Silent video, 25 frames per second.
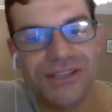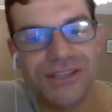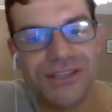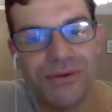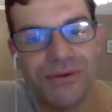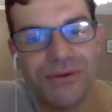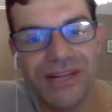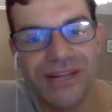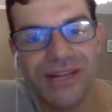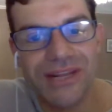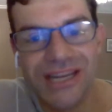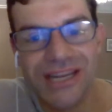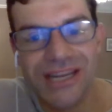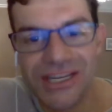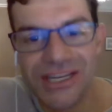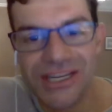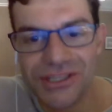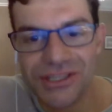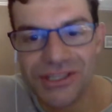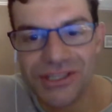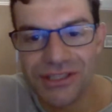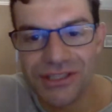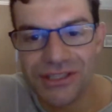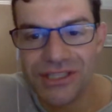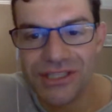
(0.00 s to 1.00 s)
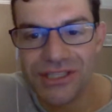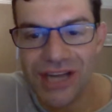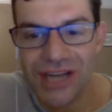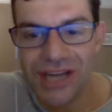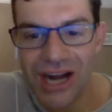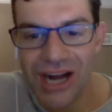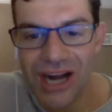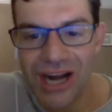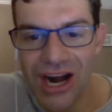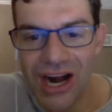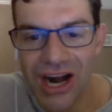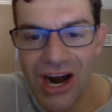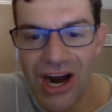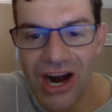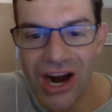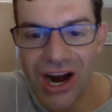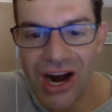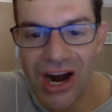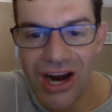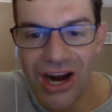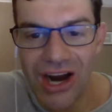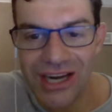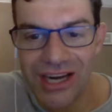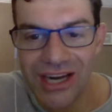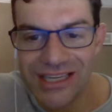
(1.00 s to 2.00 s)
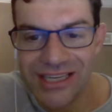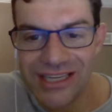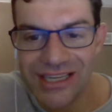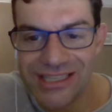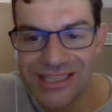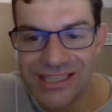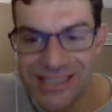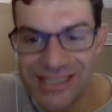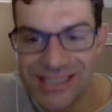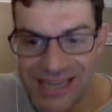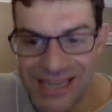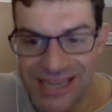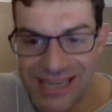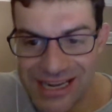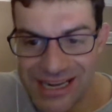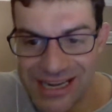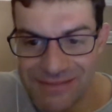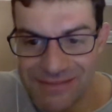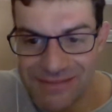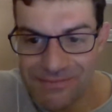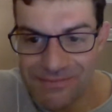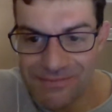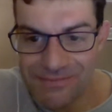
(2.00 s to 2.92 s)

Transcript: with the initials RD.